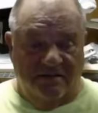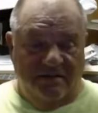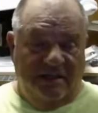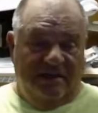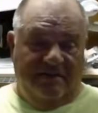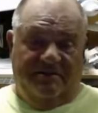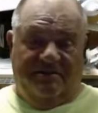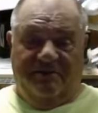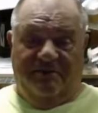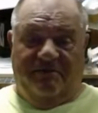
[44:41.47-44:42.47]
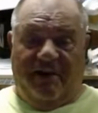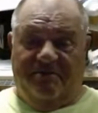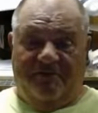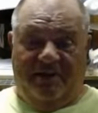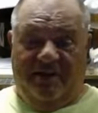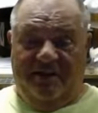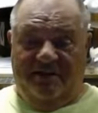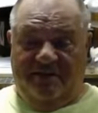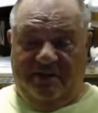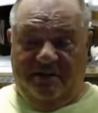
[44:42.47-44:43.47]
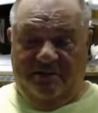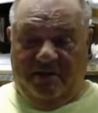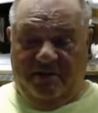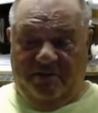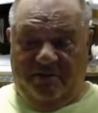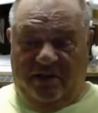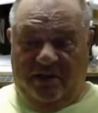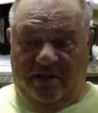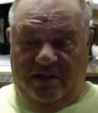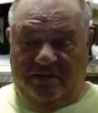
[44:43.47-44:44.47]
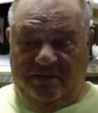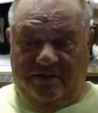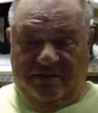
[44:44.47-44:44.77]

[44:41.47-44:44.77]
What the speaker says: Yeah, it's a good Viper flight. It's had a good Viper flight.